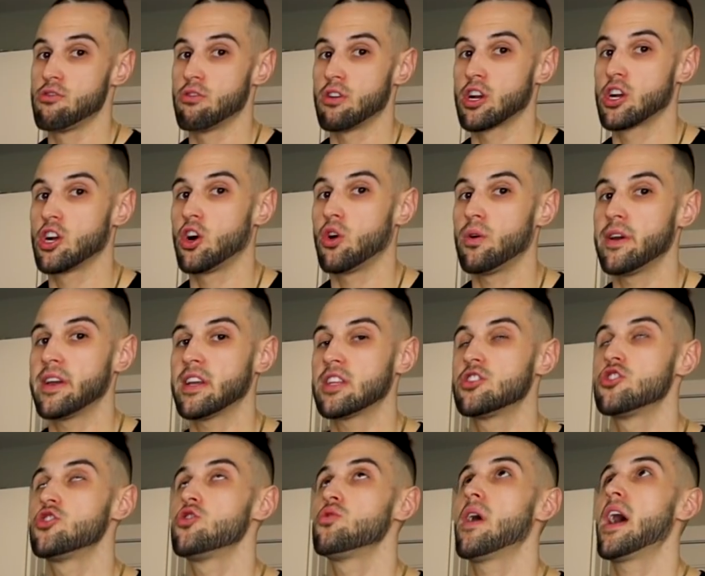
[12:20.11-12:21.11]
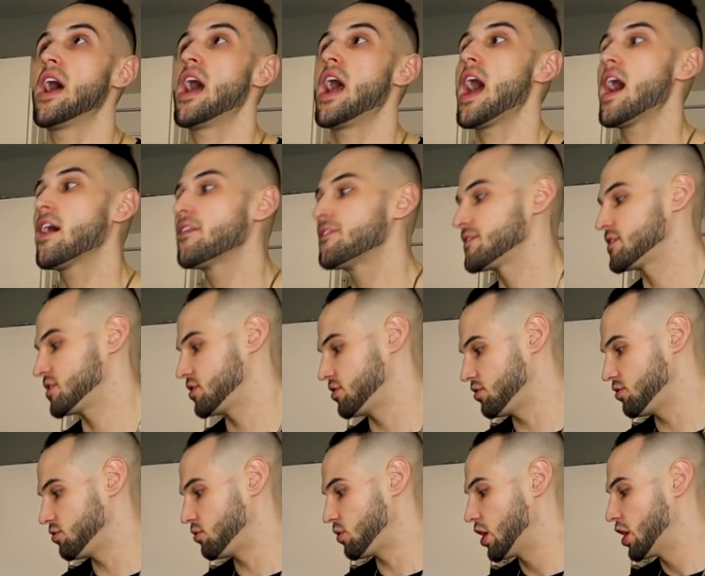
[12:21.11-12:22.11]
you are going to have
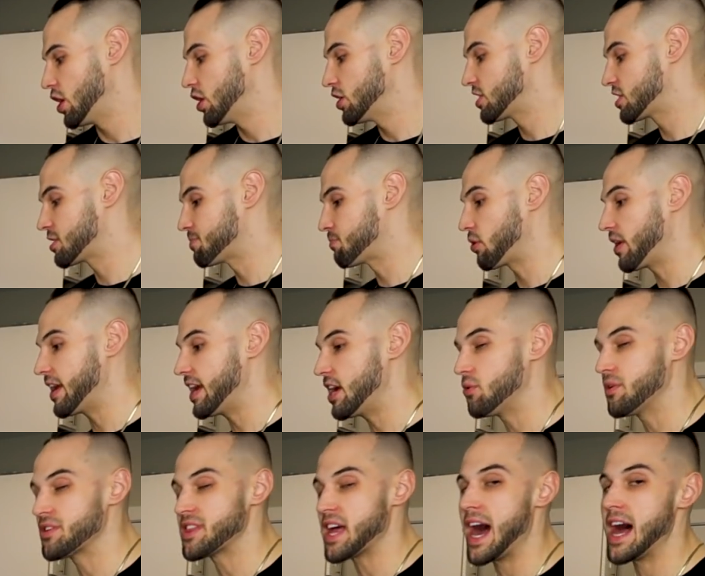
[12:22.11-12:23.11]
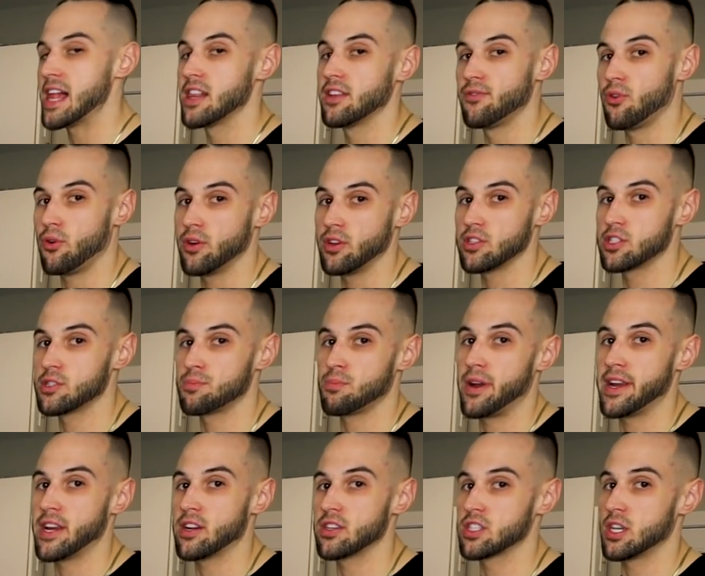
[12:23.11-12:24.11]
to spray it with olive oil
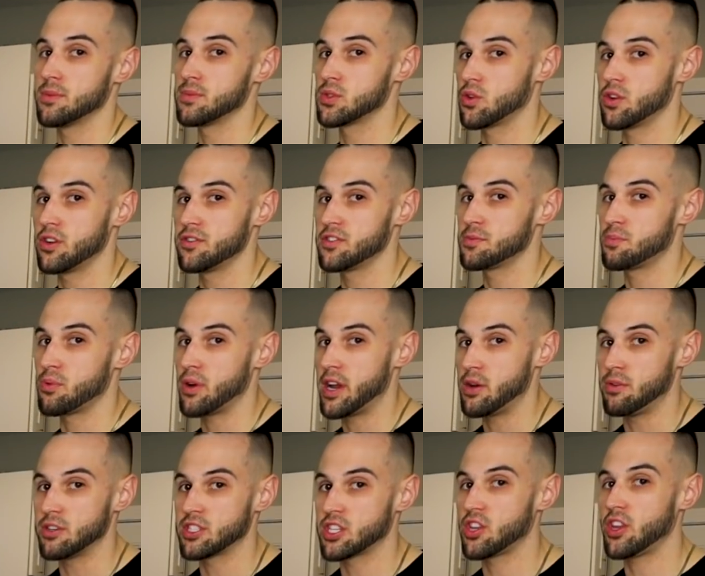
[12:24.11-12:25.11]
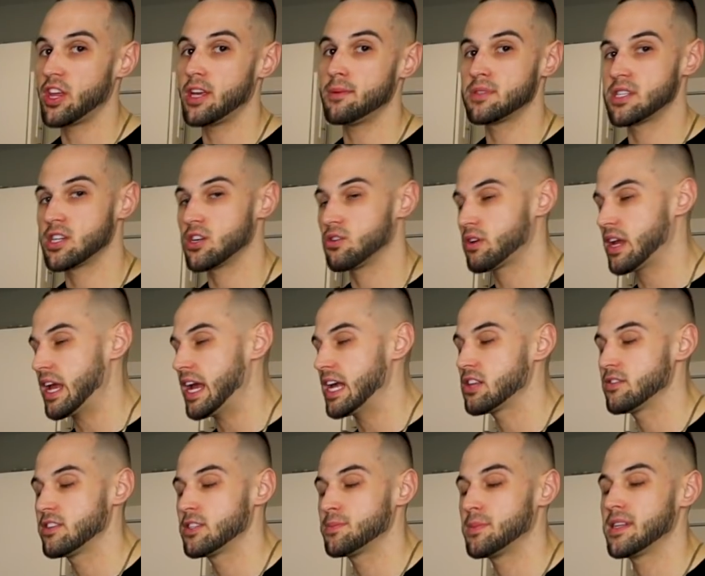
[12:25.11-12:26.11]
spray or some sort of spray which claims 0
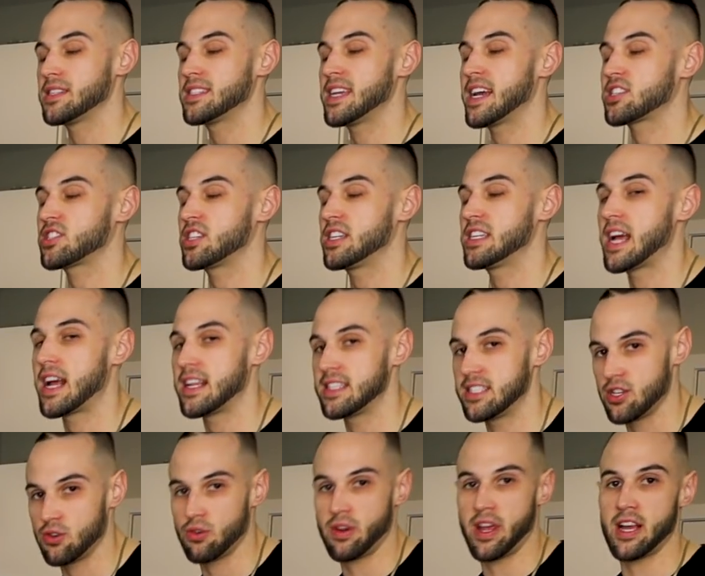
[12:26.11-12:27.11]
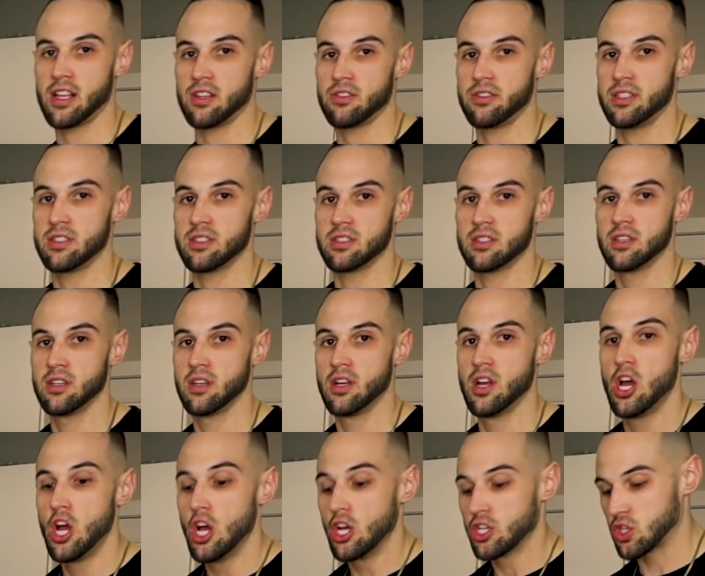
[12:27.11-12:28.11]
calories, but it's actually not 0 calories.
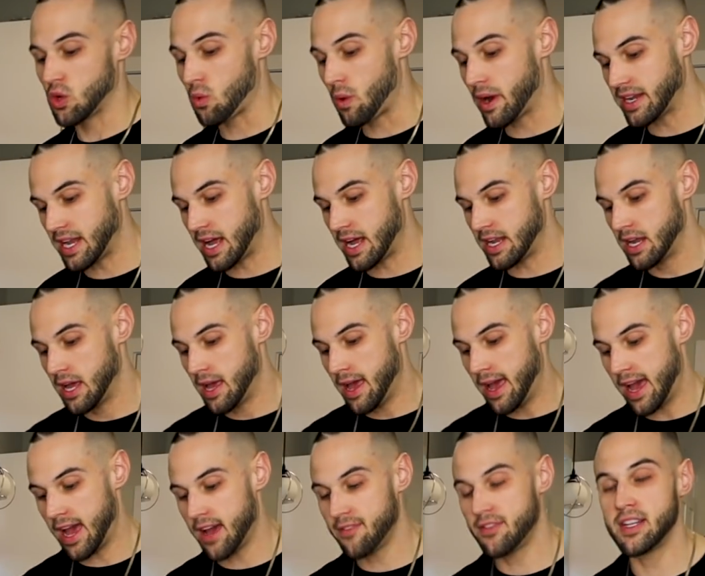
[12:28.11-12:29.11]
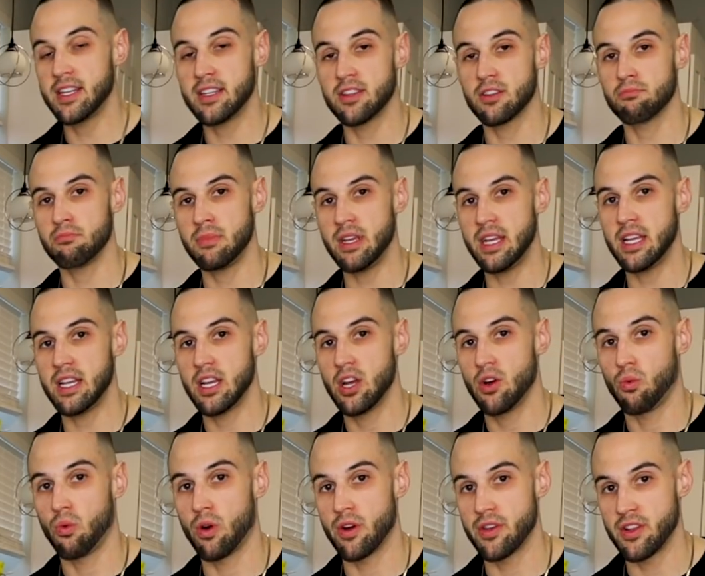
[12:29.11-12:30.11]
So why not have it in the meat
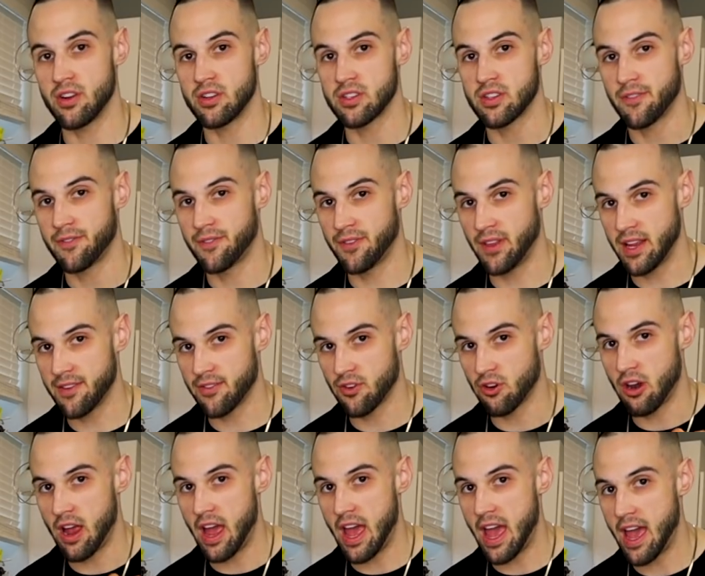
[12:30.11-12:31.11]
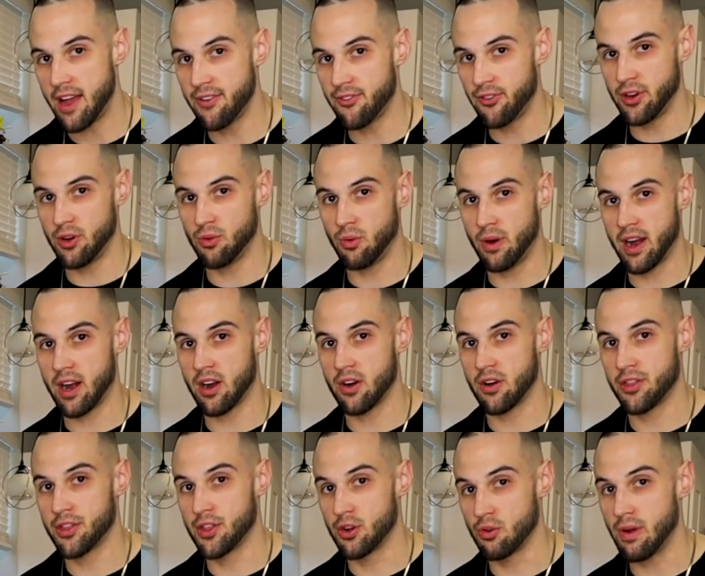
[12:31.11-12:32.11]
where there's flavor everywhere
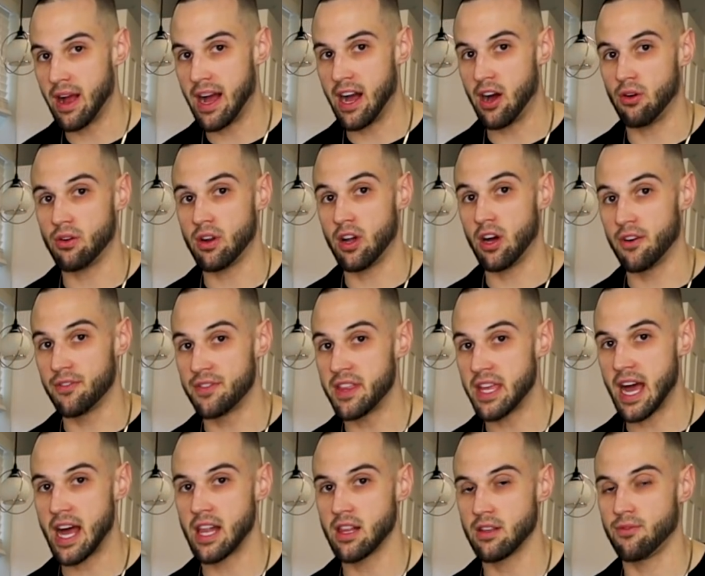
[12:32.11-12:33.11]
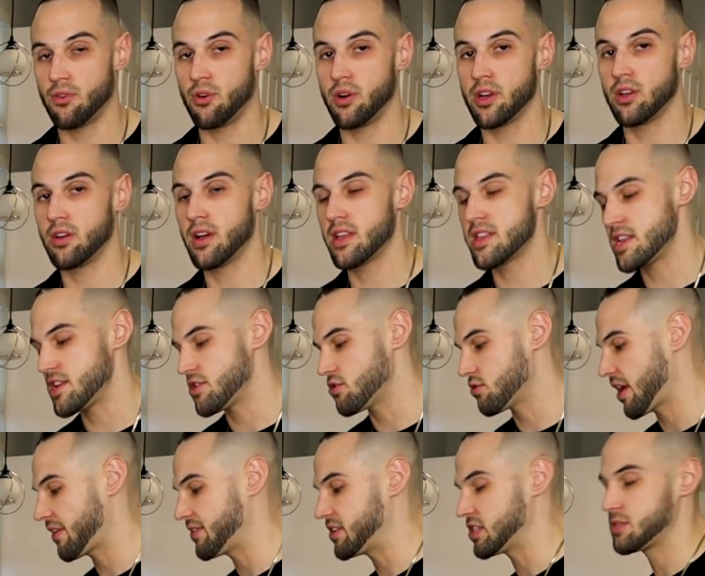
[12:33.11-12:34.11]
throughout of the olive oil, and then you
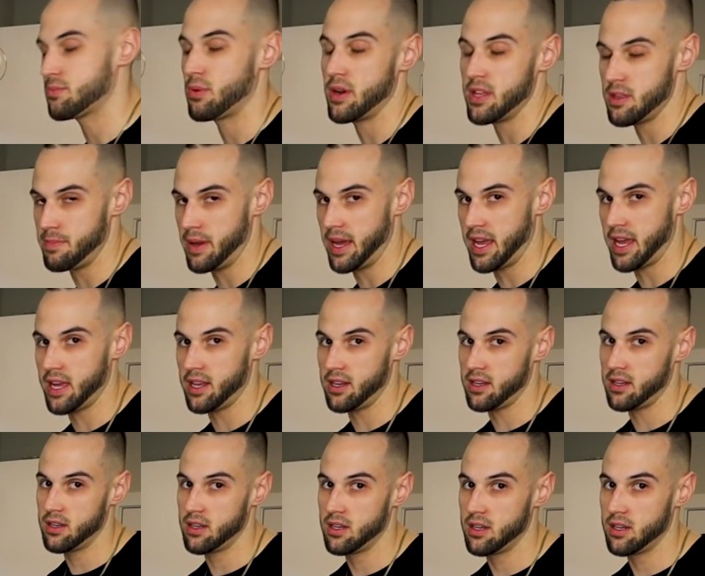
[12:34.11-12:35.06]
don't have to spray the pan.